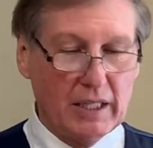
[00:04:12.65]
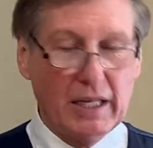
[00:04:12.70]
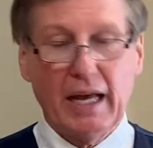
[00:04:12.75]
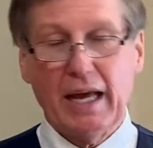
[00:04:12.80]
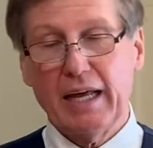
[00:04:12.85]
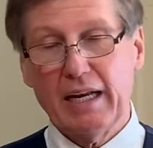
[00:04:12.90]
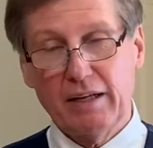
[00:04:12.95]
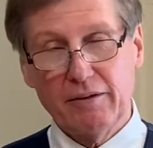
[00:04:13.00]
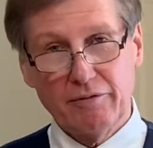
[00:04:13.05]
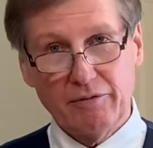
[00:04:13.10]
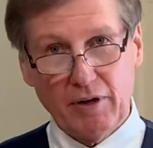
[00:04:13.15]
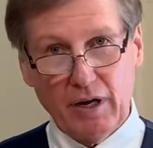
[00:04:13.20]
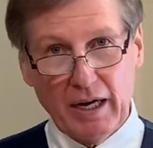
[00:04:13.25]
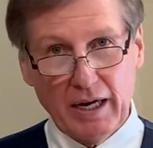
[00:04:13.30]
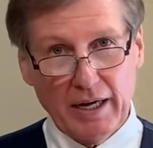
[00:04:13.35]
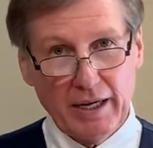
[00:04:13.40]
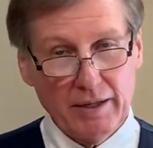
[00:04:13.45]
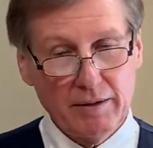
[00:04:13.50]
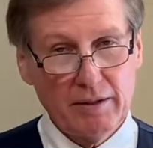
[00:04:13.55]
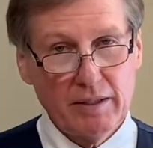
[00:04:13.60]
And if
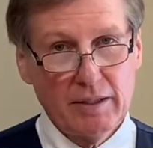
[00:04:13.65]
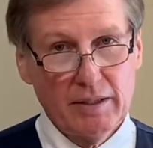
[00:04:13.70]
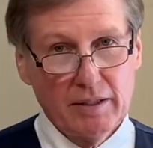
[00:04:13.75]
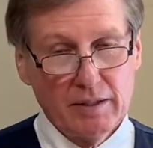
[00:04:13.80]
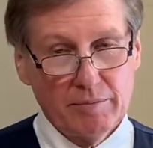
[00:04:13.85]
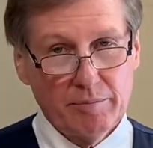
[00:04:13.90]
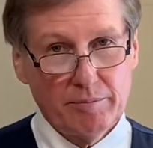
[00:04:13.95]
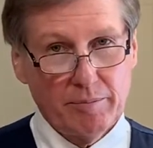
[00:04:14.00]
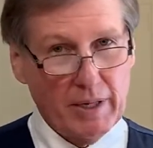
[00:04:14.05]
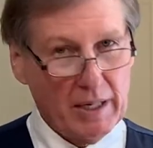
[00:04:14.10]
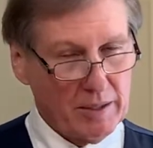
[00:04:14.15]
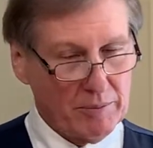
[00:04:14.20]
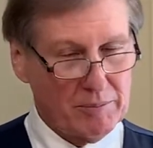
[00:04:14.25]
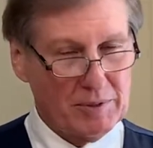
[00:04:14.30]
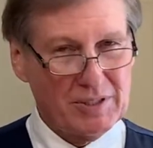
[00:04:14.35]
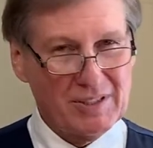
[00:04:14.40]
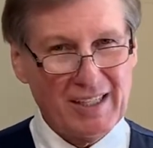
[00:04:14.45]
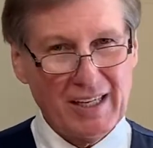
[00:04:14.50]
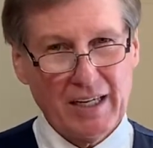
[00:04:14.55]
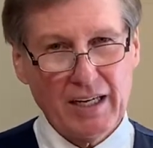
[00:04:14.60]
I make a
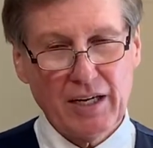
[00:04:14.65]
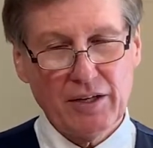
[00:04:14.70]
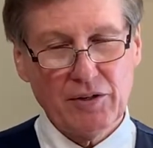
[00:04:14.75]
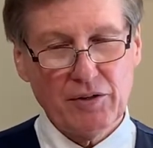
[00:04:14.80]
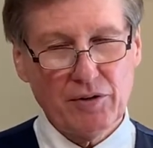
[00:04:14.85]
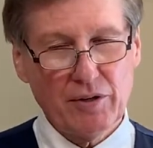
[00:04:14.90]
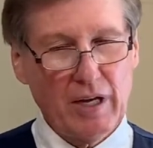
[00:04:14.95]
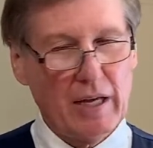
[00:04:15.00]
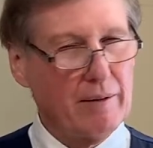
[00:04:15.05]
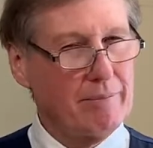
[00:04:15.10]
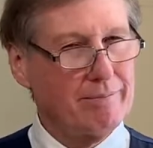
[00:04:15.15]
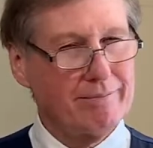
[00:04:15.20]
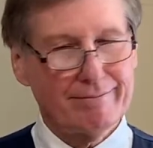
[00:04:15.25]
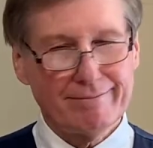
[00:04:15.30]
mistake on your name,